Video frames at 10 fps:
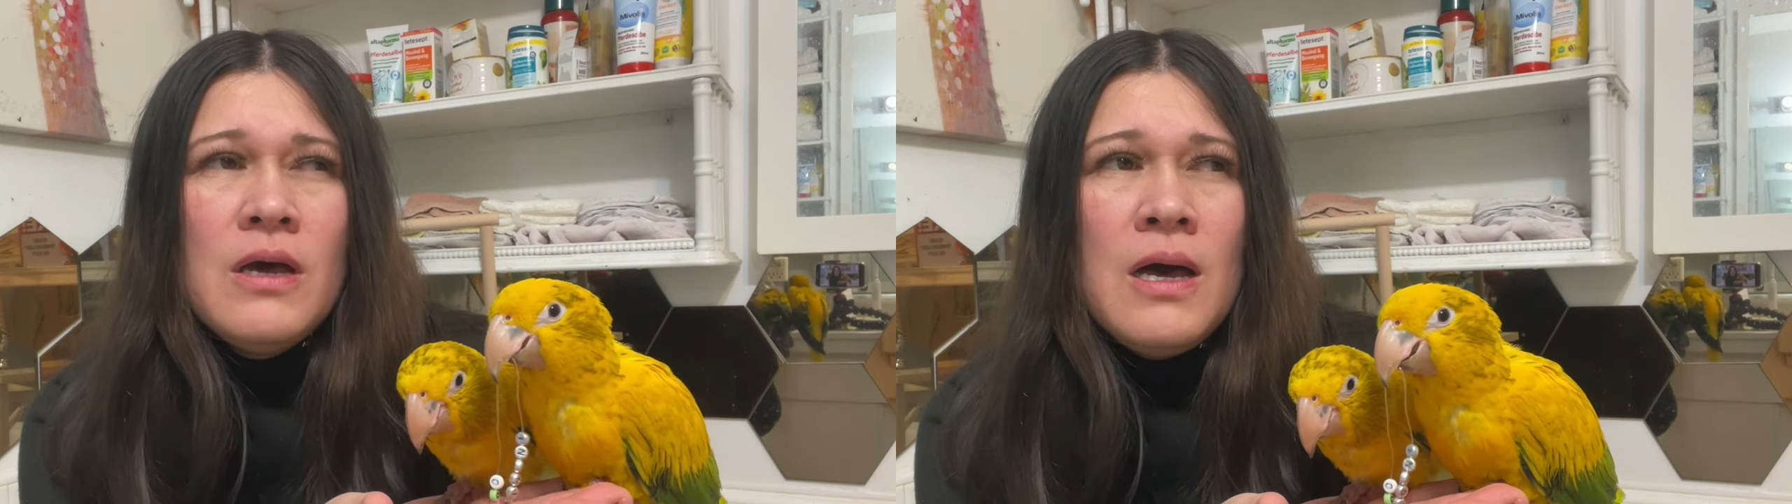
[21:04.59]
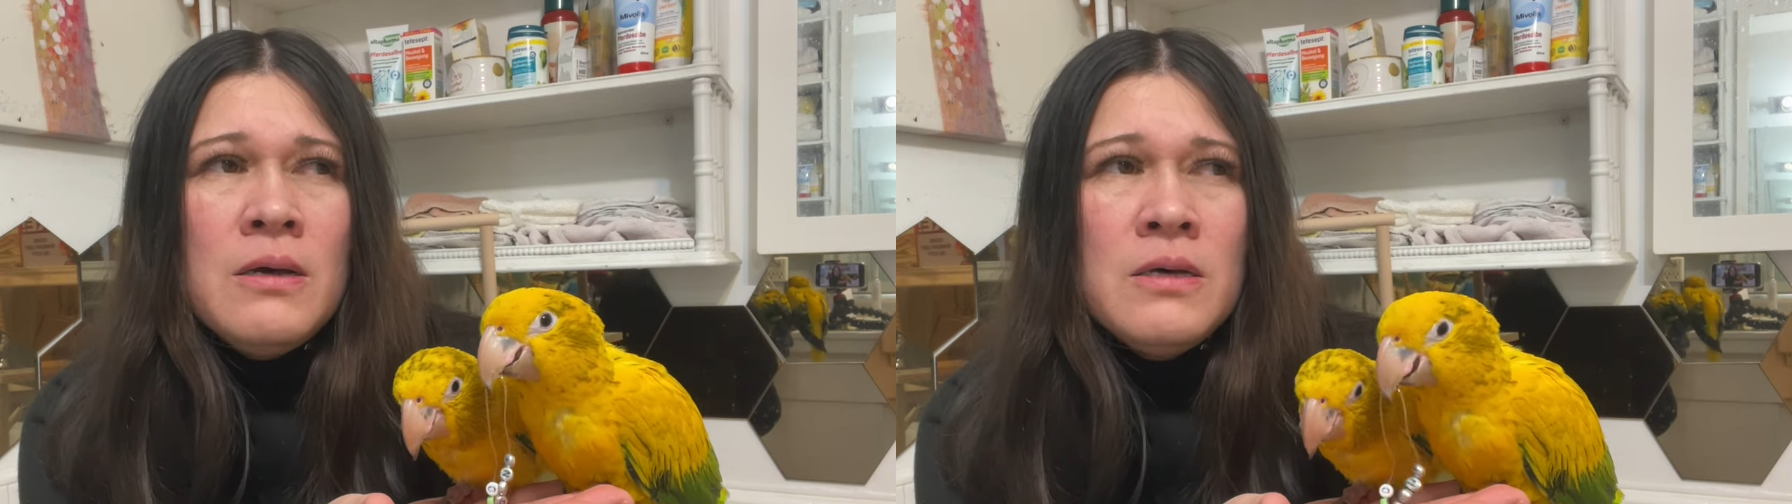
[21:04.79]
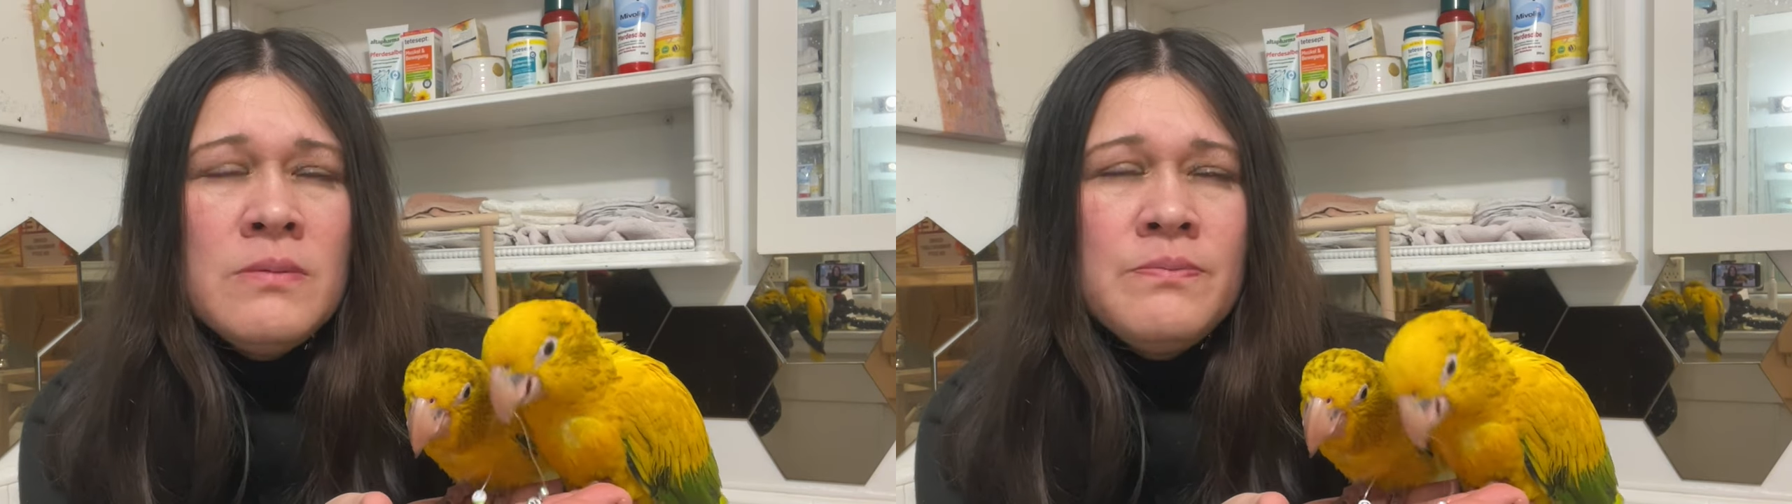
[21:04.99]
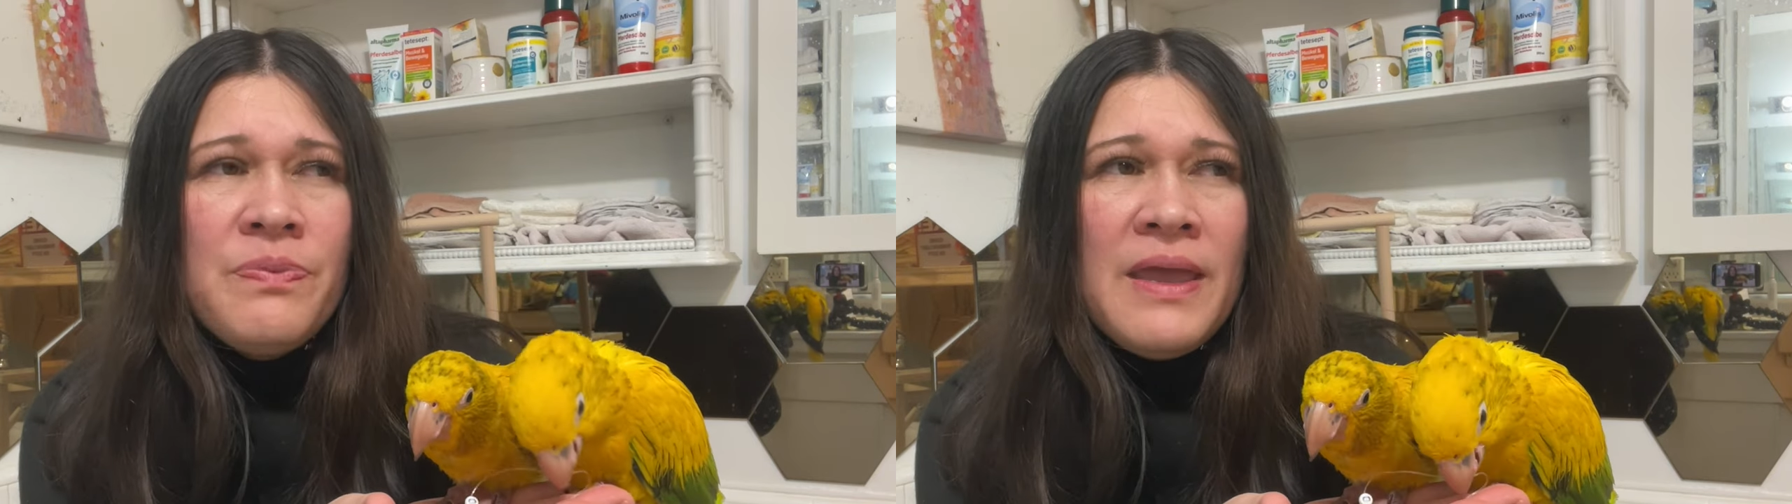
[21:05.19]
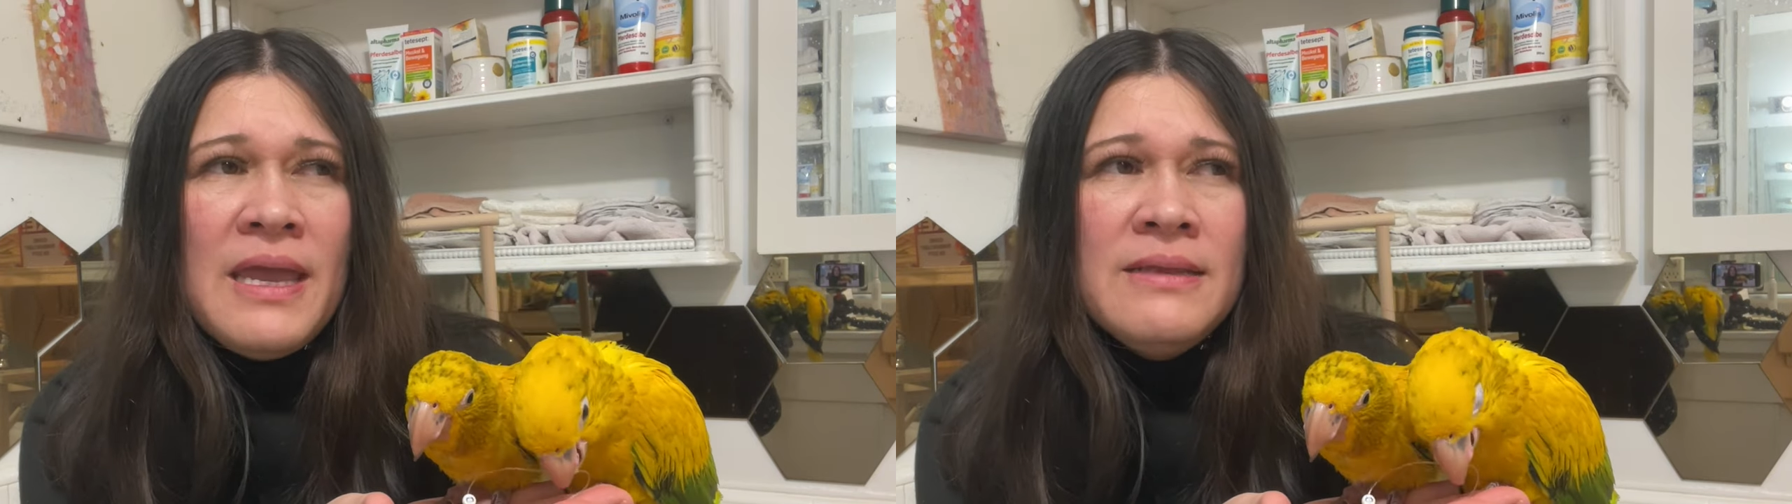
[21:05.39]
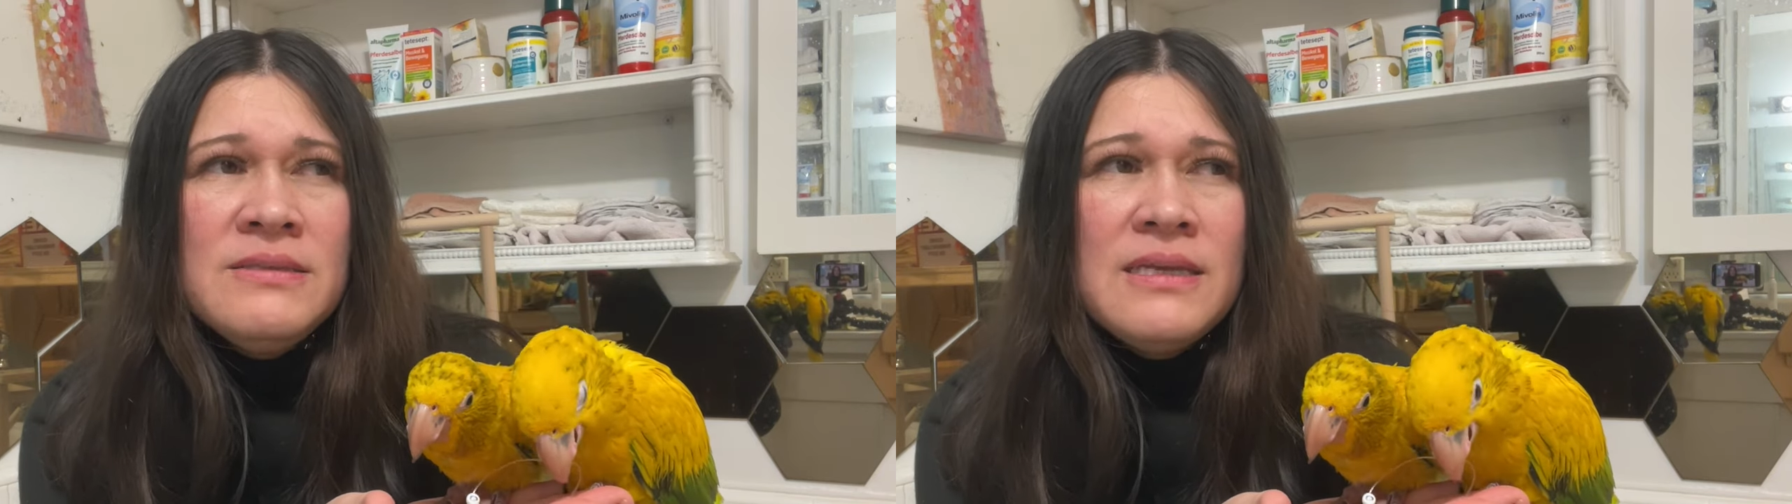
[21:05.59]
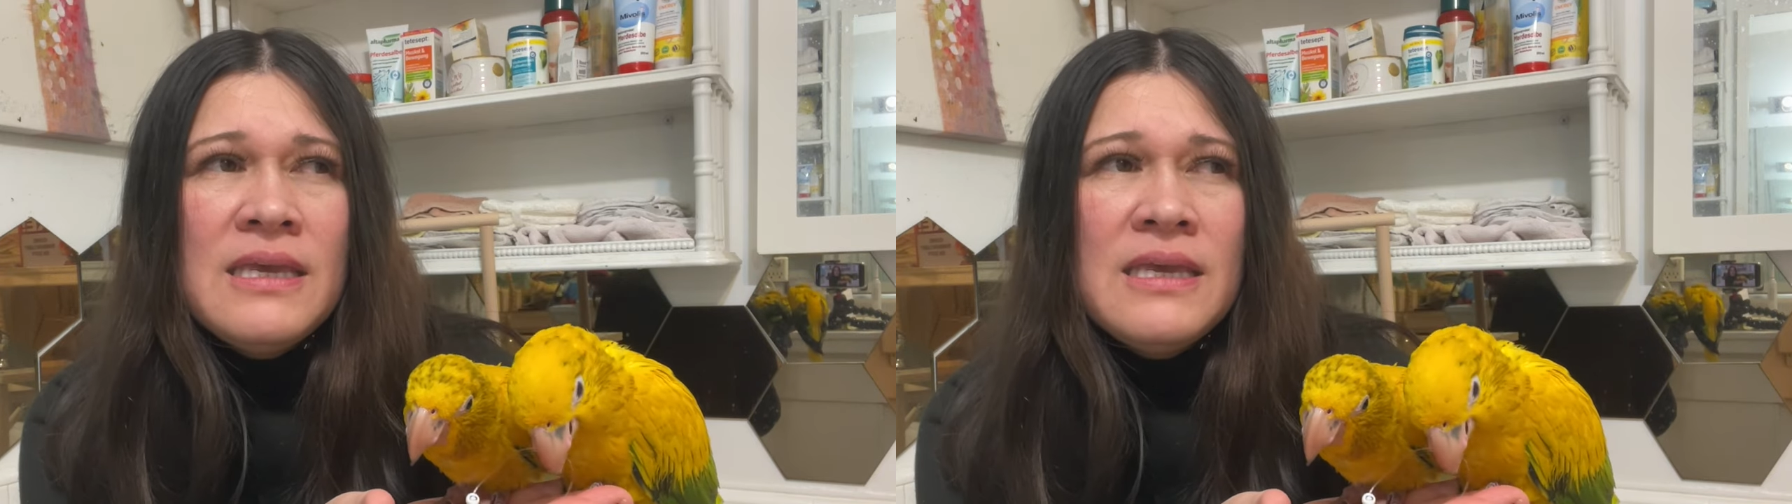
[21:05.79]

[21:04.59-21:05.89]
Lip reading: and